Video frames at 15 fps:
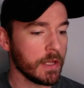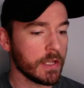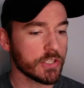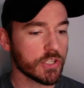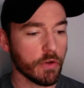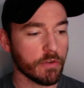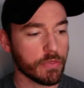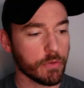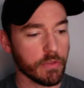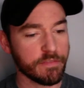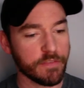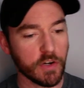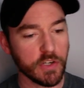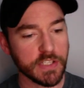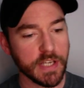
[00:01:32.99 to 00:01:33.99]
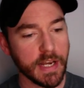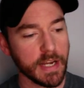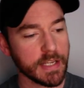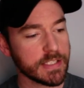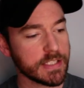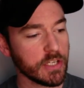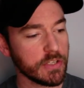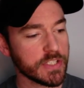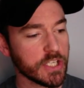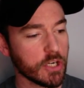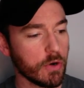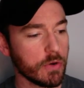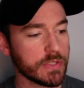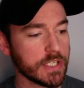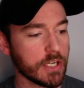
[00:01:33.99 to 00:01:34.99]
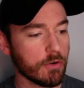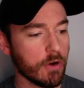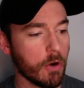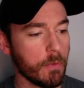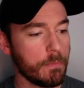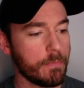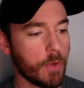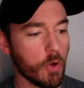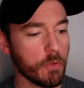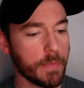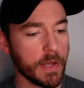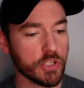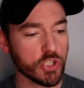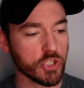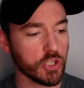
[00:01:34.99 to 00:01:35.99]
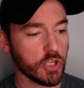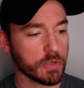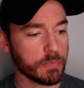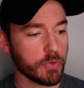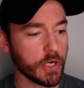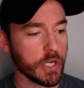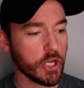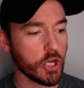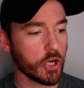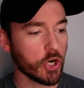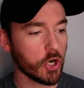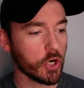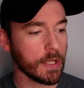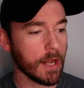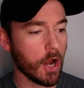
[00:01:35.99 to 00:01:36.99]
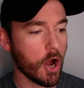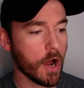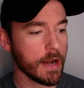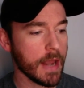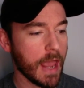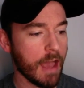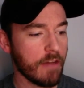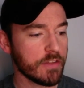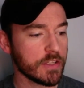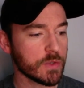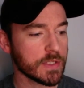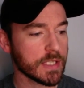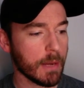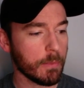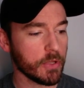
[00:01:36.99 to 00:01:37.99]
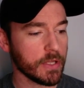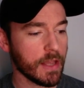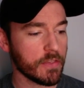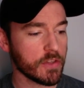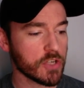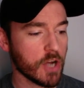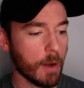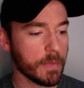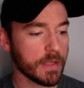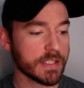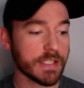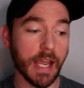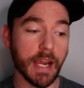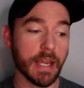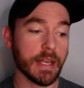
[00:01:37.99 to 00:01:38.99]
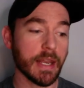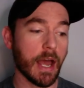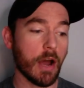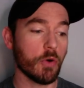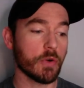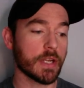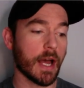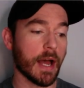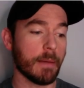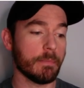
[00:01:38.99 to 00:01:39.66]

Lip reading: So through the first inning, still 0-0. Both pitchers looked pretty good early on. Evans was able to get the top of the second out.